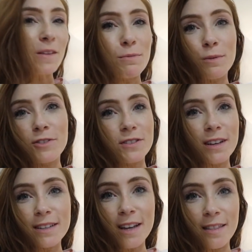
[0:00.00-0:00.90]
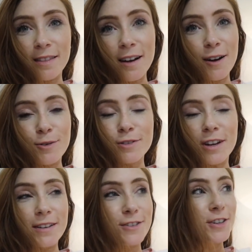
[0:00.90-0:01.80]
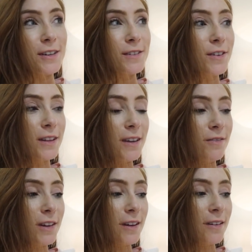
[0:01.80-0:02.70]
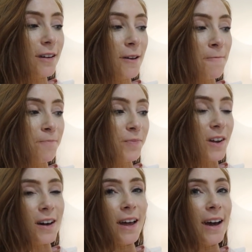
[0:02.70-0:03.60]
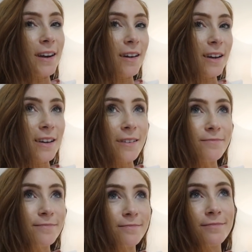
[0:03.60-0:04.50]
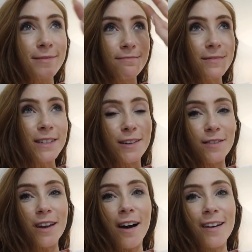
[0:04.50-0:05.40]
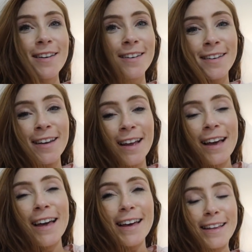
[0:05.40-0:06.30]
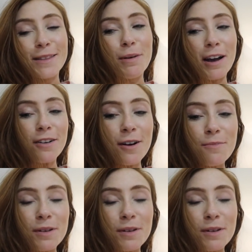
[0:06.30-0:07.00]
But we just like sat on the couch and chilled for the evening and kind of had like TV on in the background.